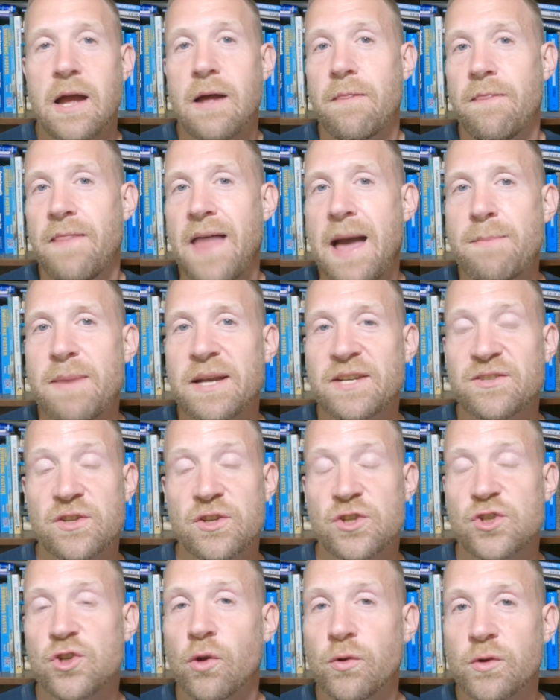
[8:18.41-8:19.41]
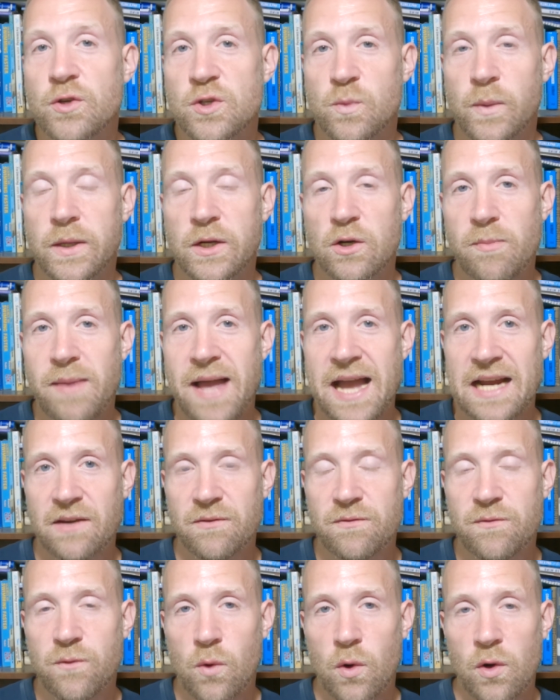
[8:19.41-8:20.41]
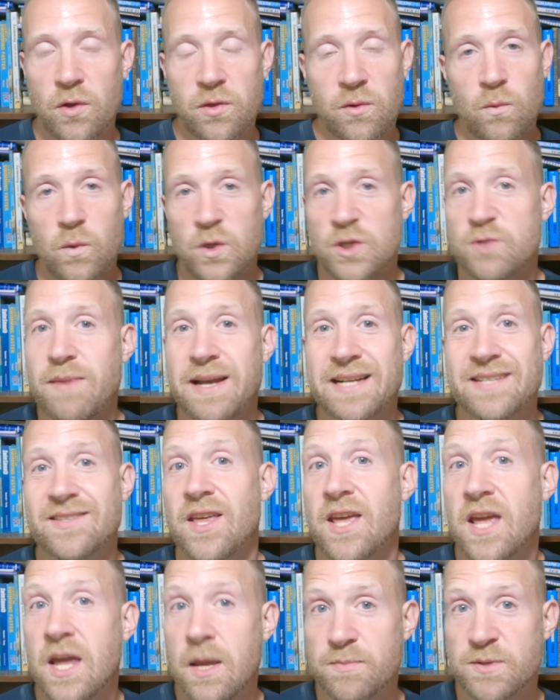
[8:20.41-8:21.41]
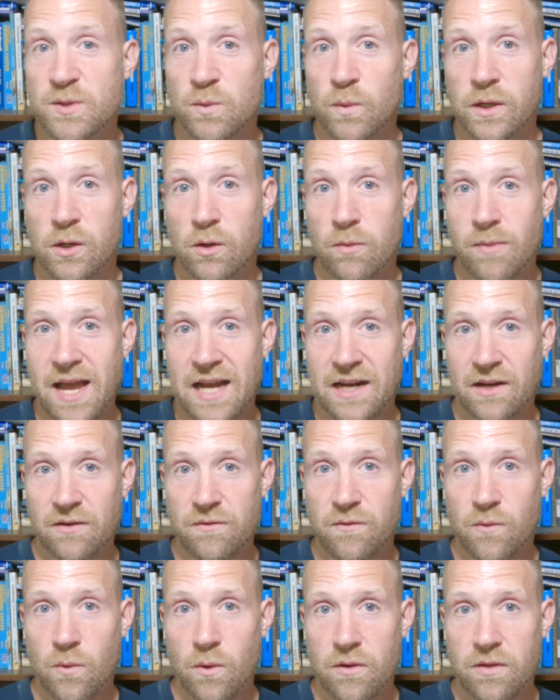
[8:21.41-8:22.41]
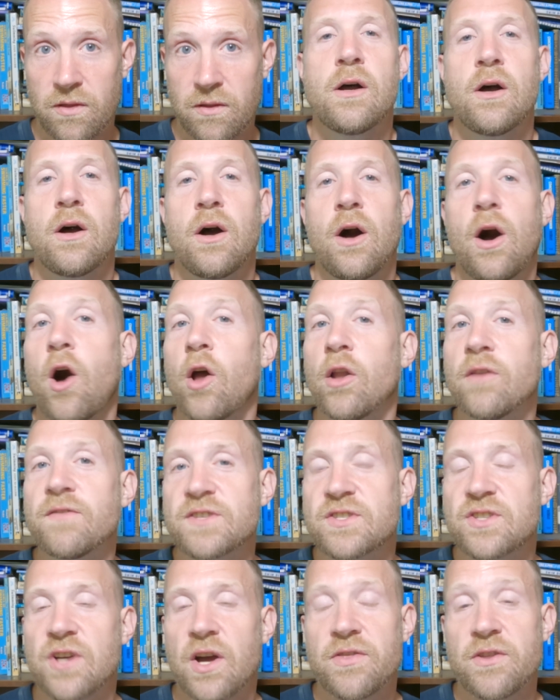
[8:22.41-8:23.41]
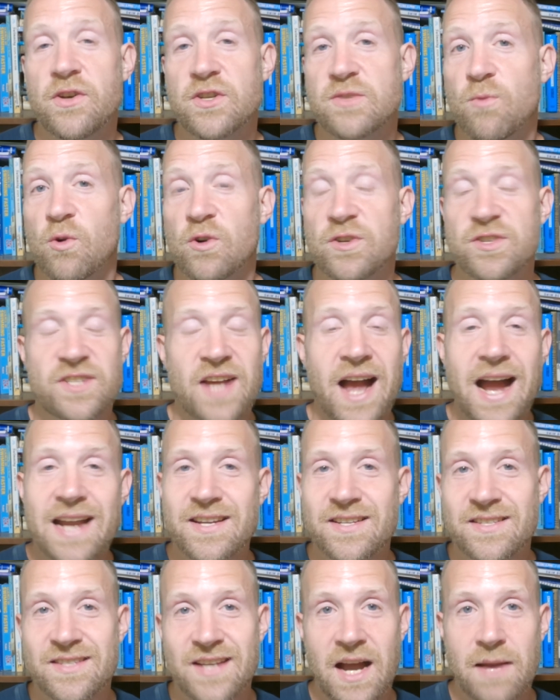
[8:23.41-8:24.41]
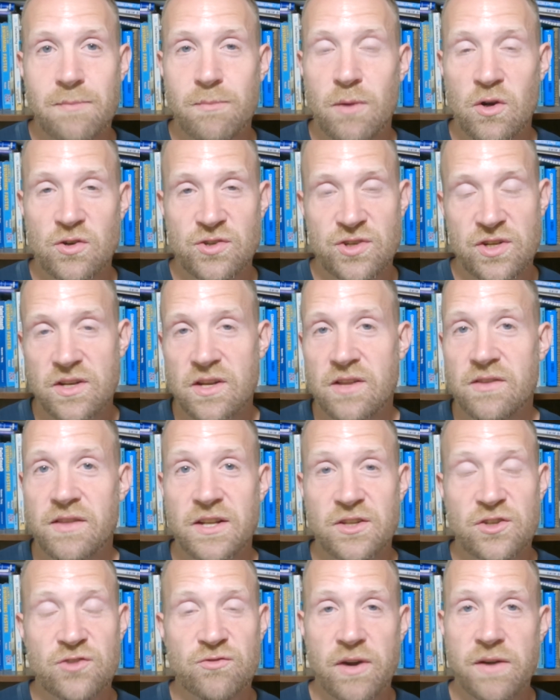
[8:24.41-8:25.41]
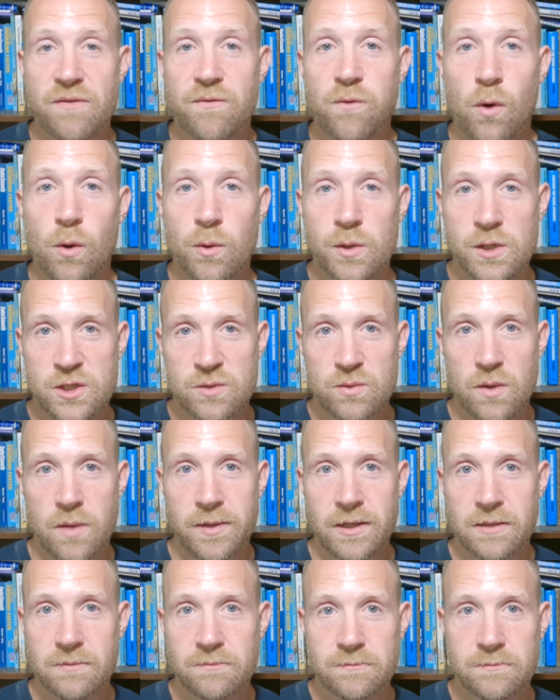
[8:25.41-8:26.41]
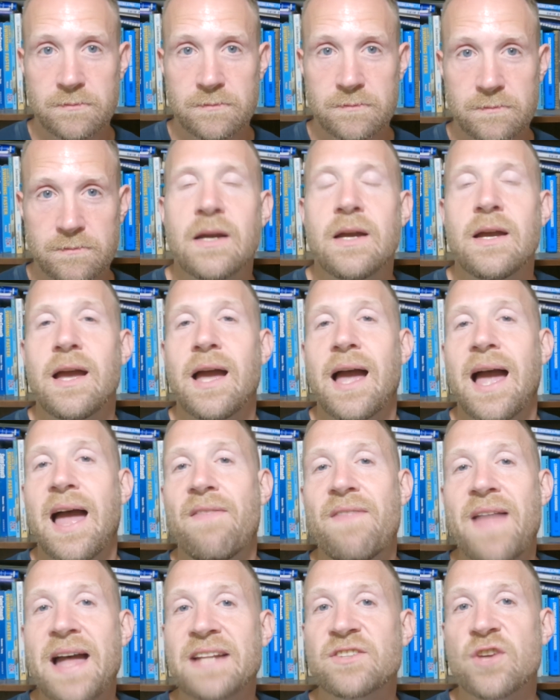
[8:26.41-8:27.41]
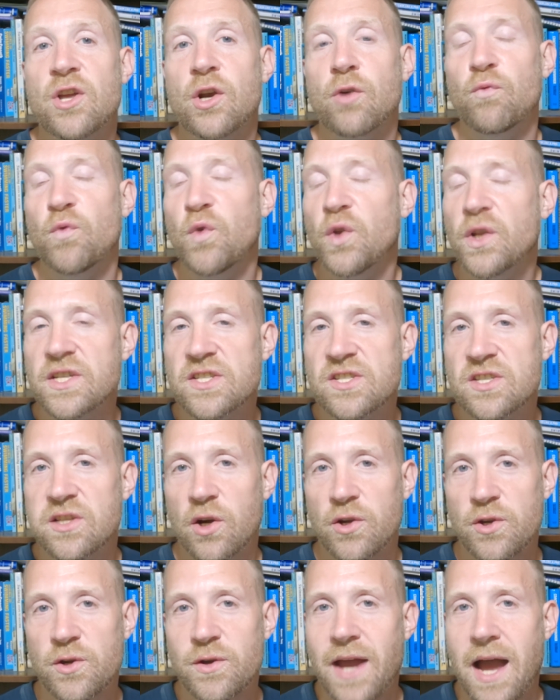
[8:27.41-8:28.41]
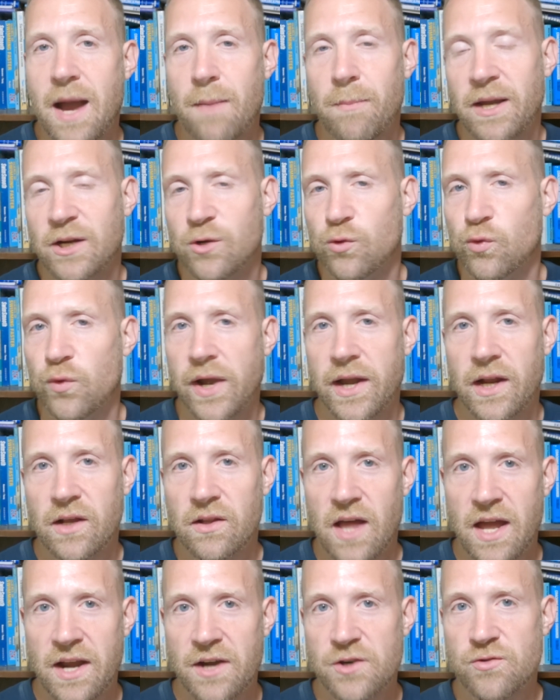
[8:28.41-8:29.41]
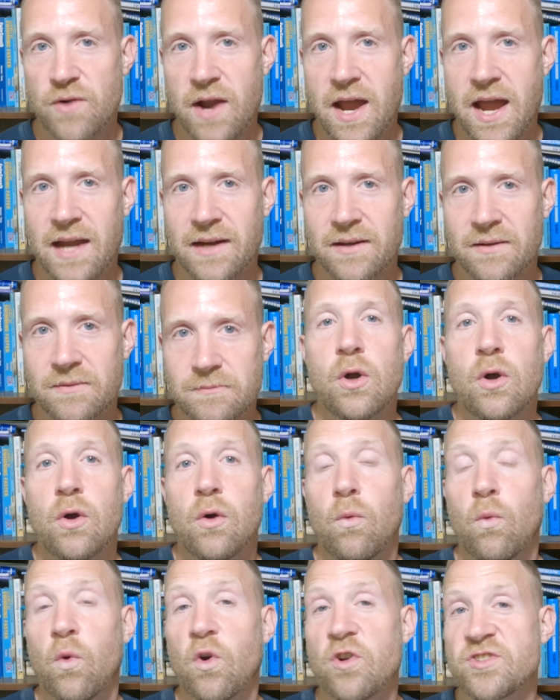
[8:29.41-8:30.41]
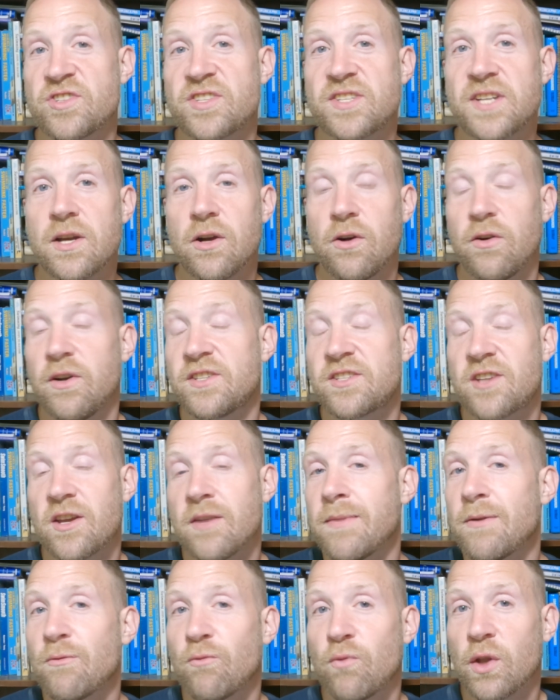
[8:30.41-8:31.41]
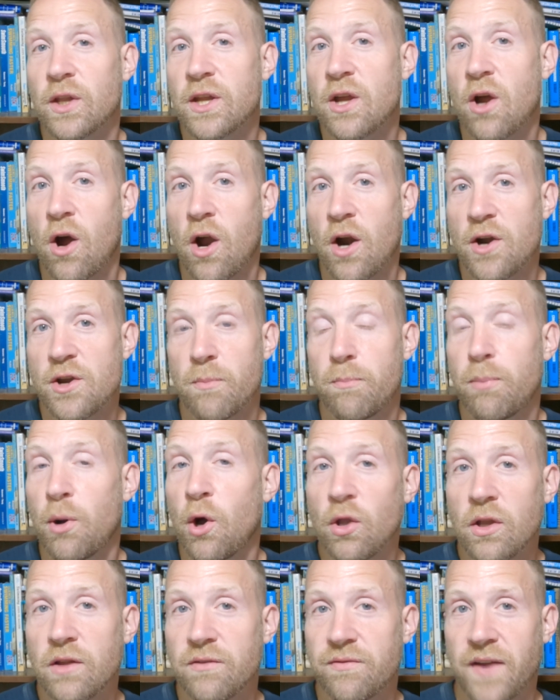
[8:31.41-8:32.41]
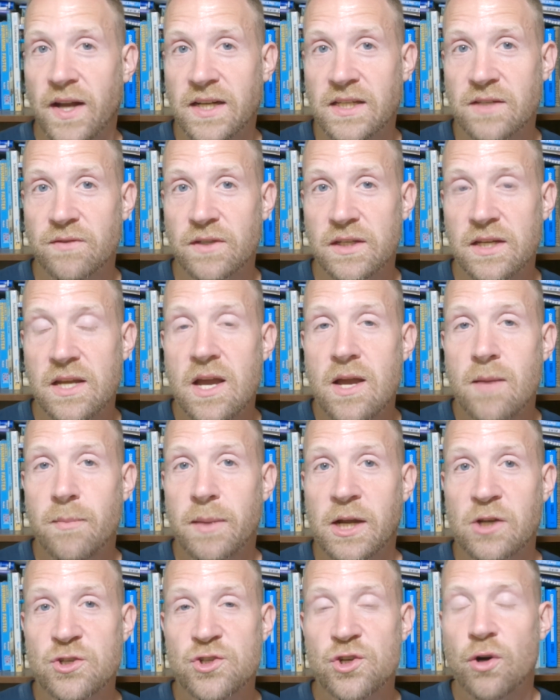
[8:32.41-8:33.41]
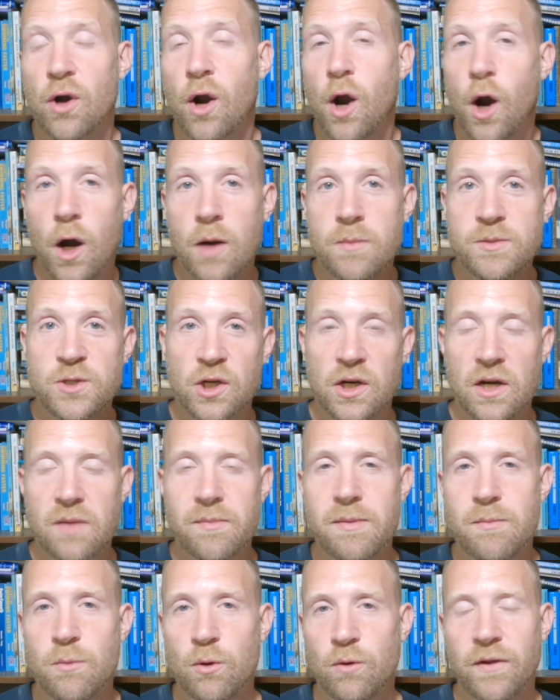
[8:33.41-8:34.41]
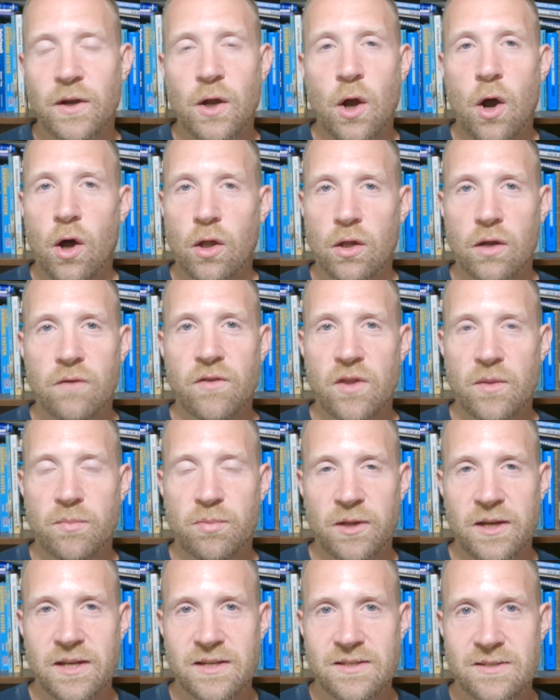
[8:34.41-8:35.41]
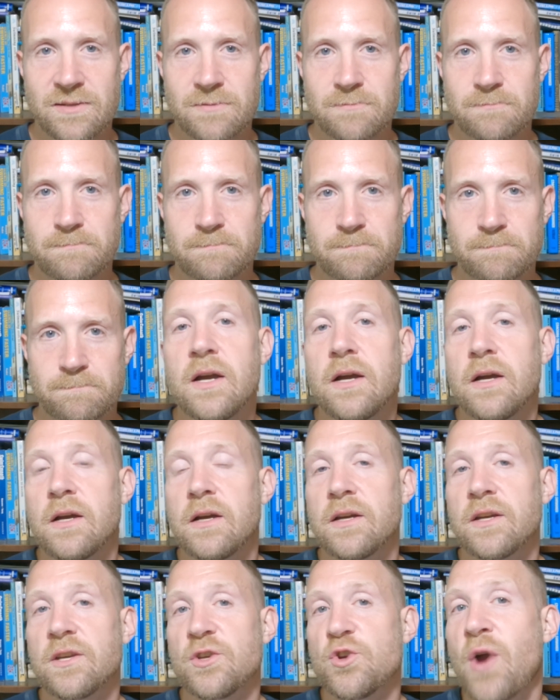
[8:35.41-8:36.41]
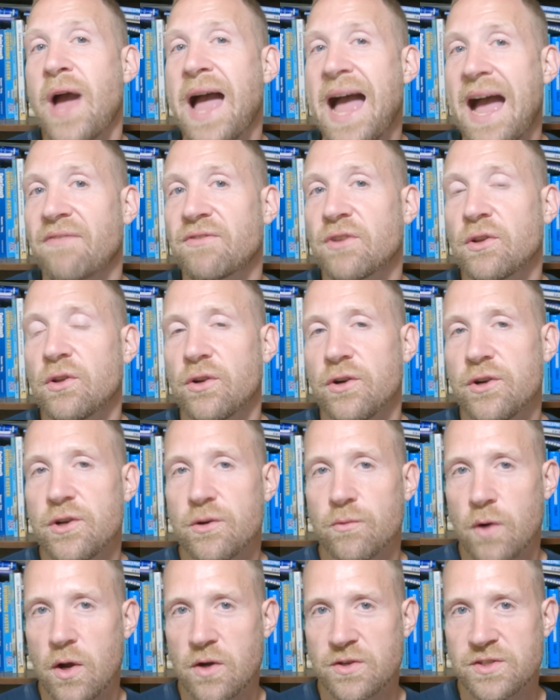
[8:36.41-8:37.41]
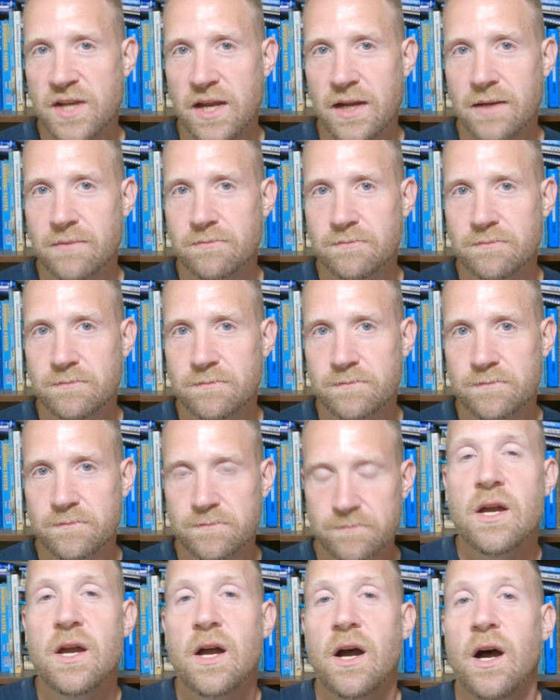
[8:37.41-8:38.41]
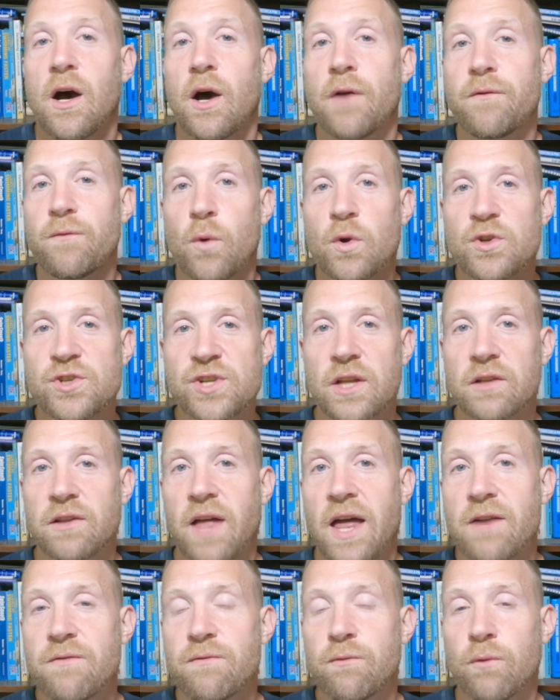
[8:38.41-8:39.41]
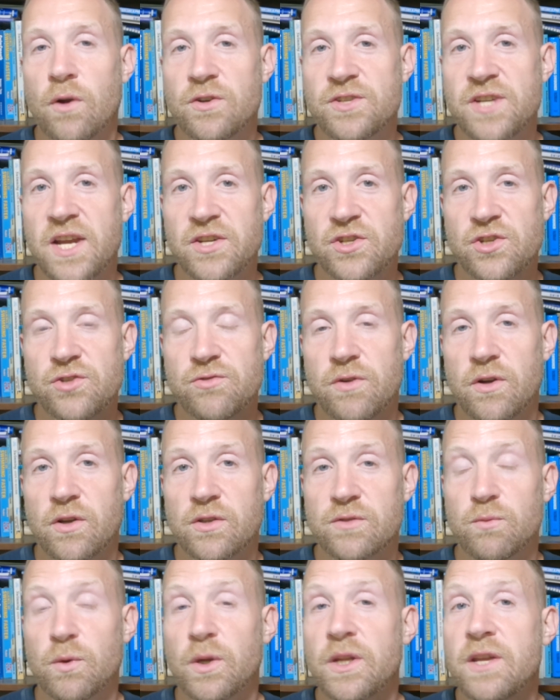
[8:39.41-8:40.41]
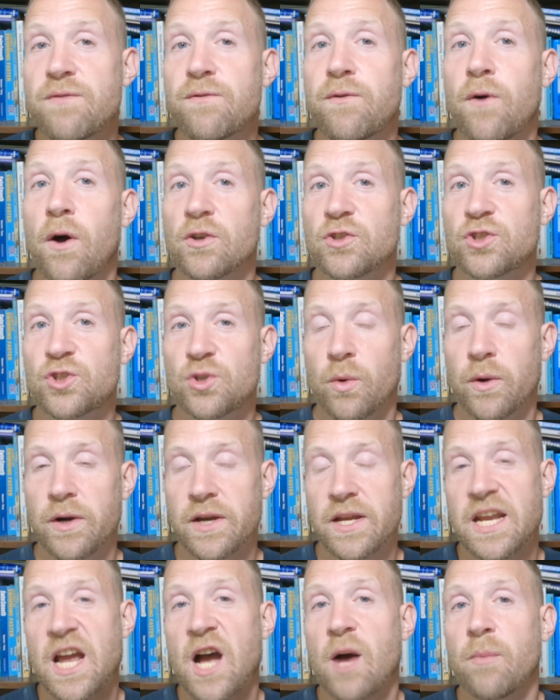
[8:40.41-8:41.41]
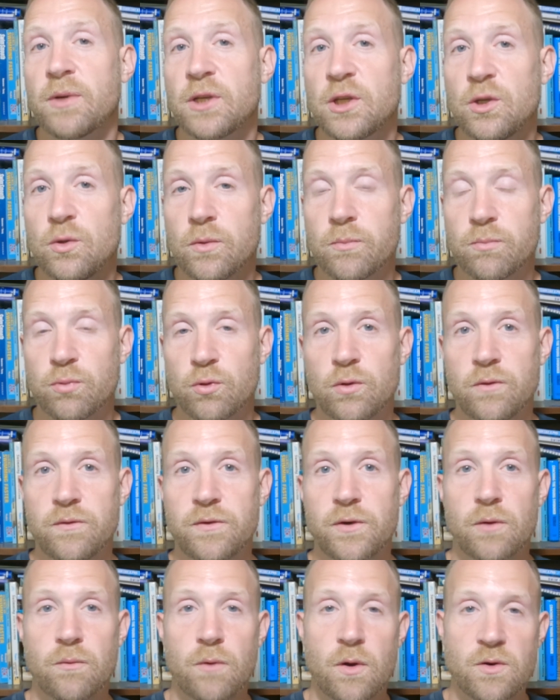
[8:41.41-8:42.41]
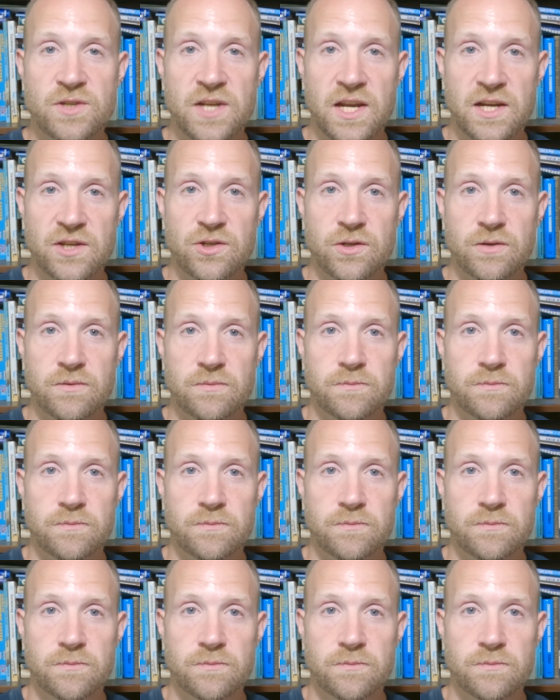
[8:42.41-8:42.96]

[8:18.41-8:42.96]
That makes the shoulders wiggle back and forth, which makes the hips wiggle back and forth. All of a sudden, there's more side-to-side motion than straightforward swimming. And that's going to really slow you down by creating a lot of drag. Worse still, it's going to be really hard to pull effectively because your arms are going to be moving all over the place. You have to learn to rotate. Unfortunately, a lot of rotation drills really fall short in helping you improve your rotation.